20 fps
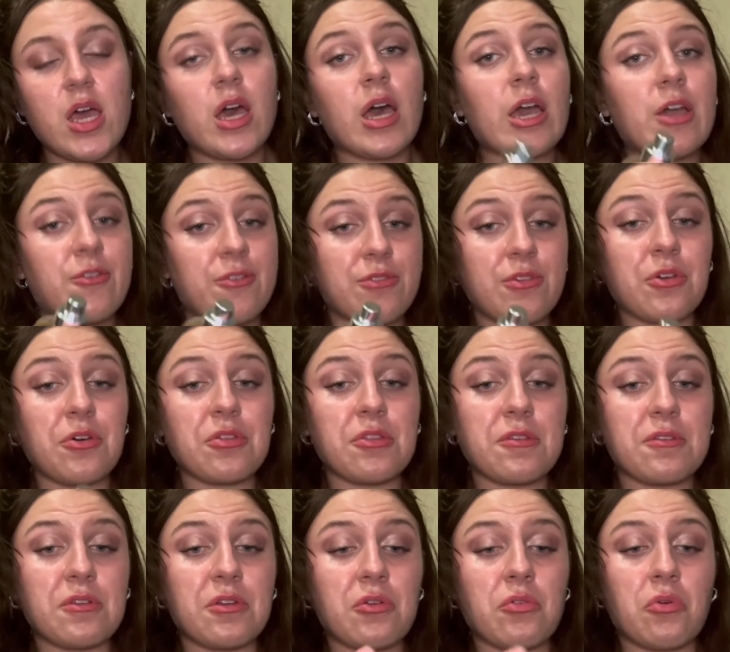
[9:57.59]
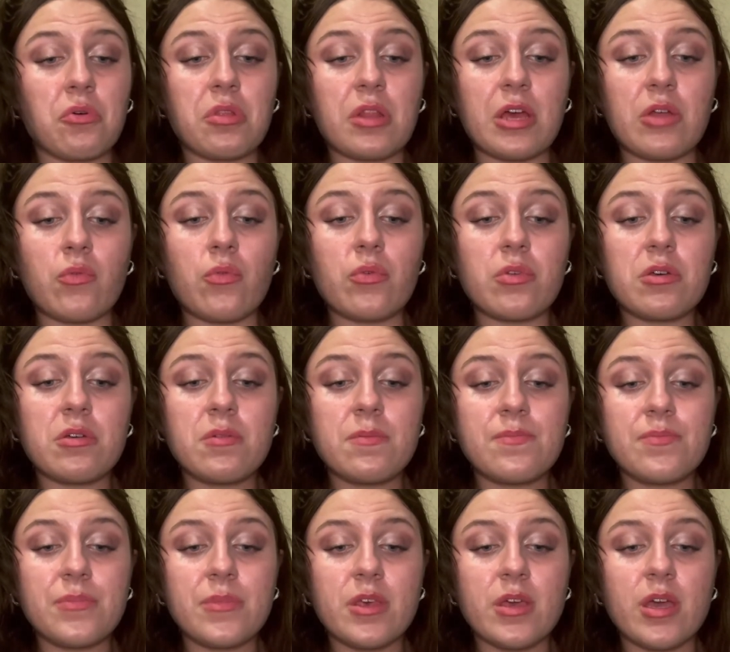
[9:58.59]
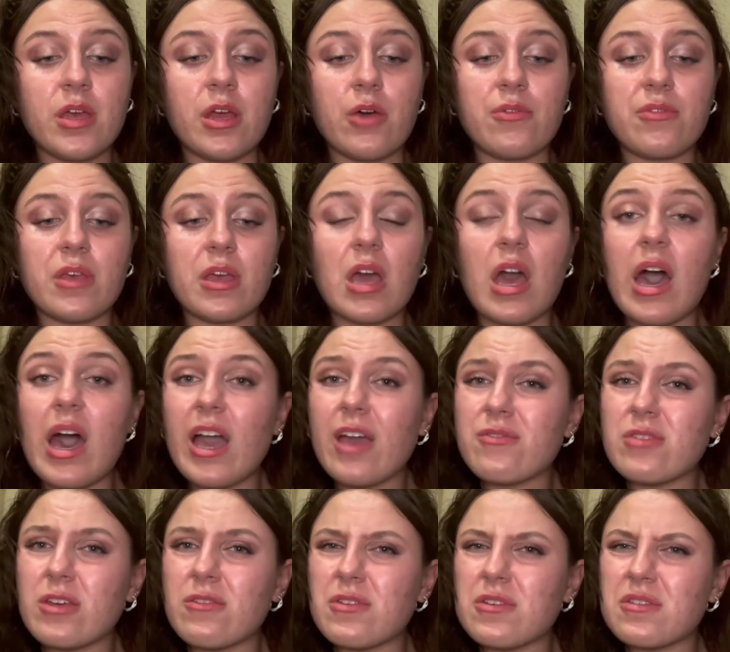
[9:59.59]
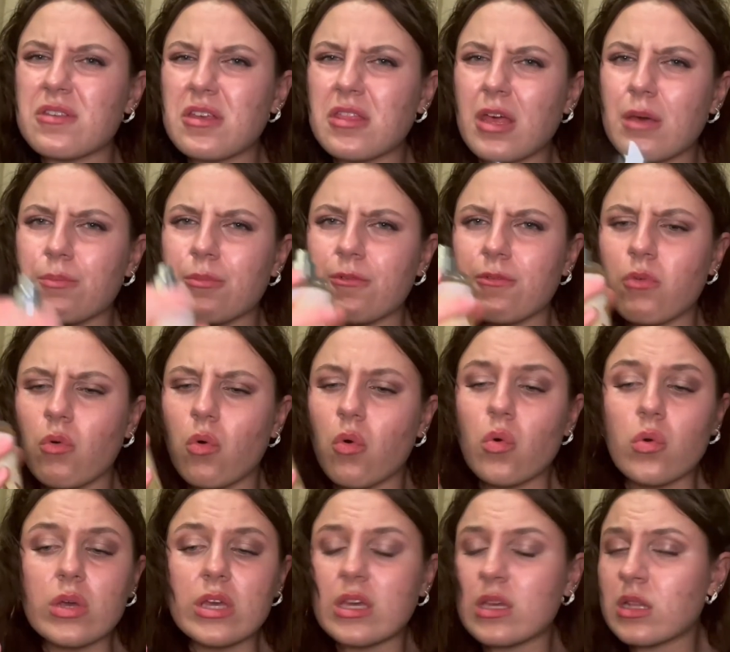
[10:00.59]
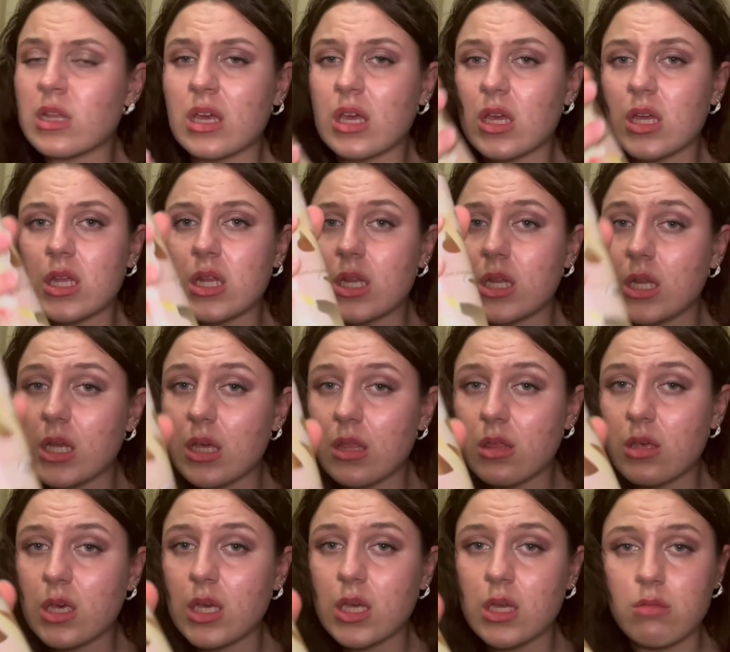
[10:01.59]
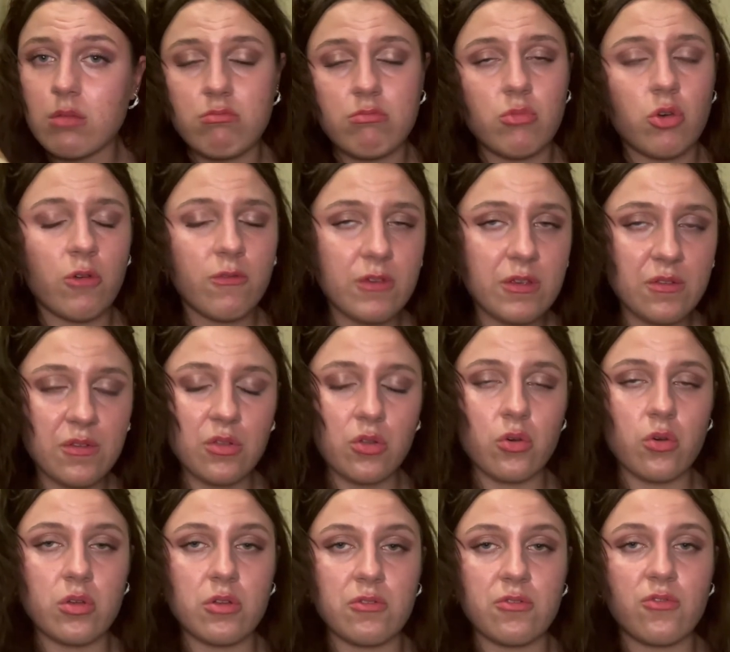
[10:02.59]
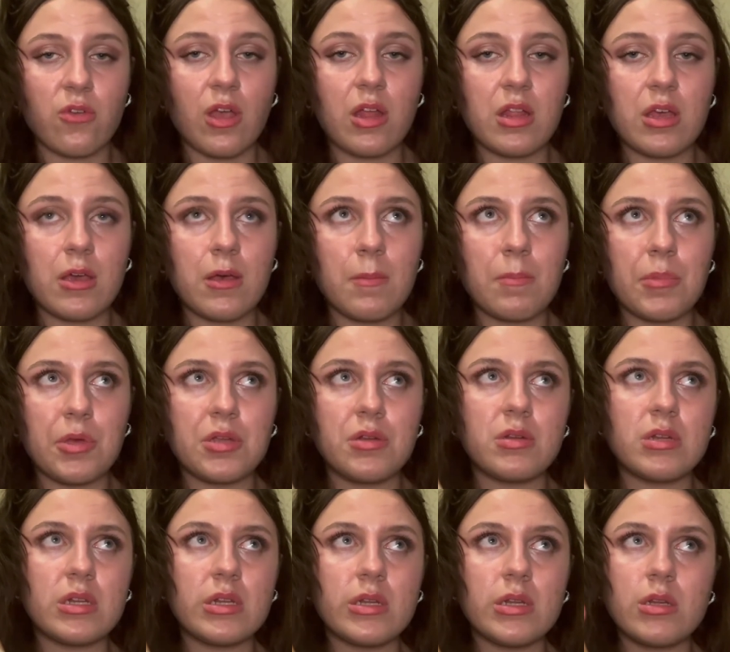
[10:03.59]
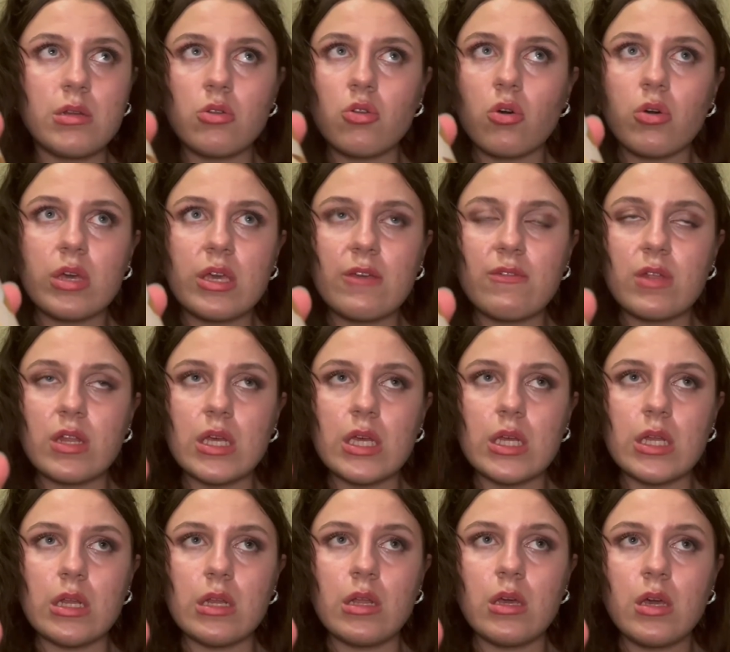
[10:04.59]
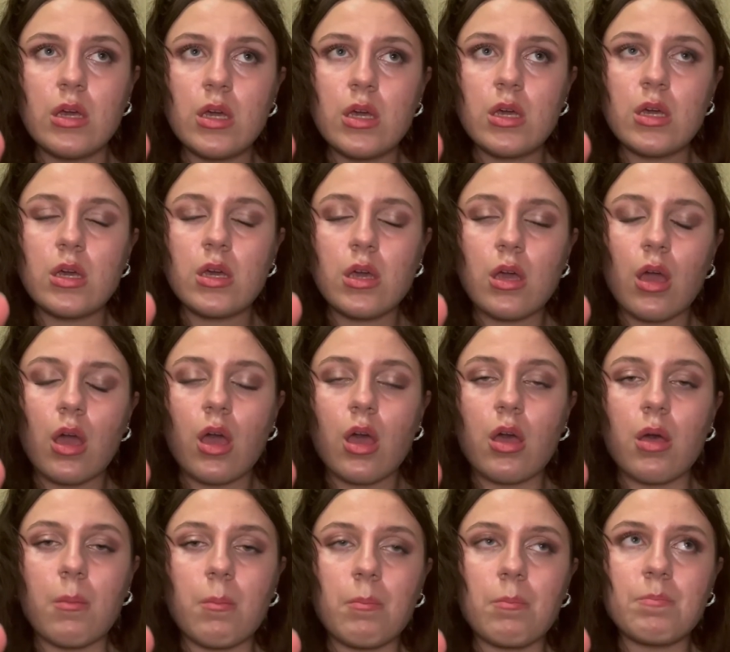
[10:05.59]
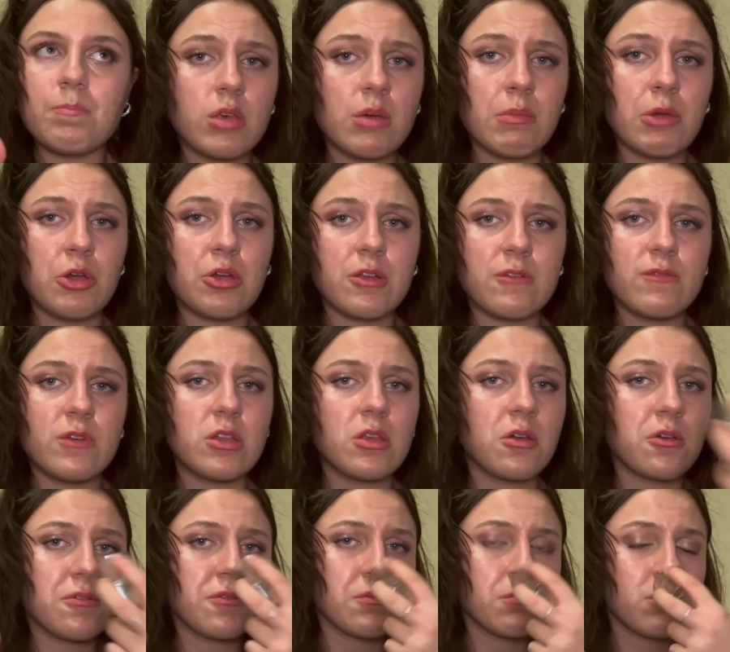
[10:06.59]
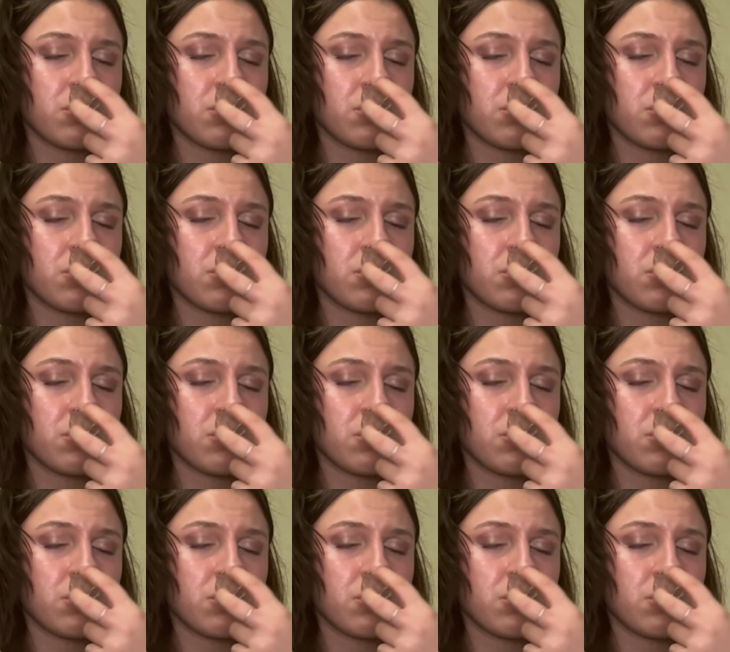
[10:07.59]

I also got this in an online order, and I was like, I've never seen that before like neither obviously not in Australia, but not even in um, American videos.